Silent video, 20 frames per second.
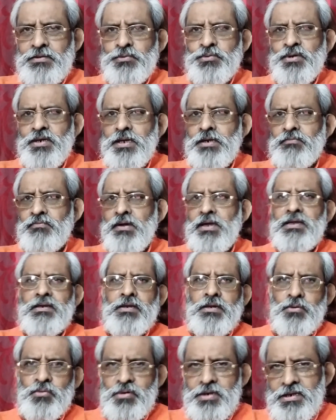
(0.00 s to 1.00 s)
You can find
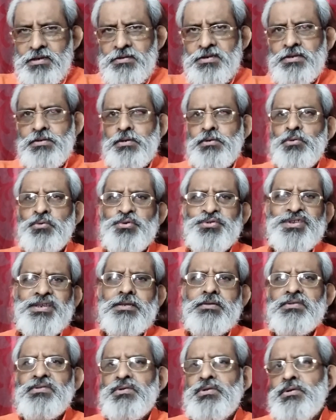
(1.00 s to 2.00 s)
out it
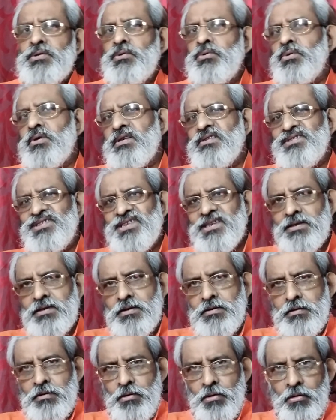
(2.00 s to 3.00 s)
using Newton's
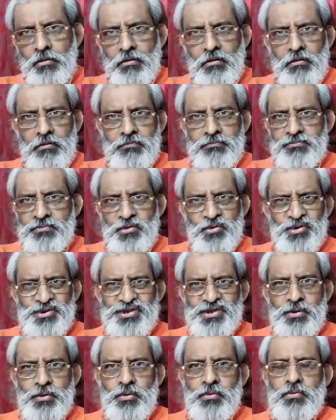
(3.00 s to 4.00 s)
second law, force
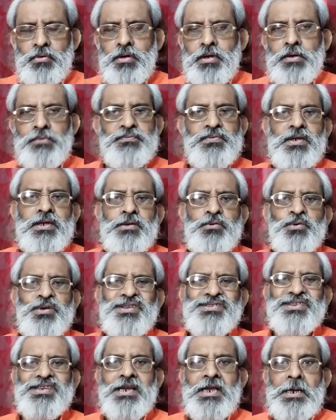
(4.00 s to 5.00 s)
law, F
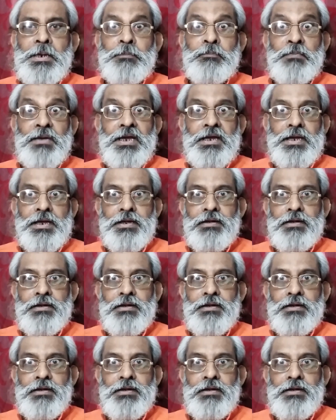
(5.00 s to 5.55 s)
equals ma.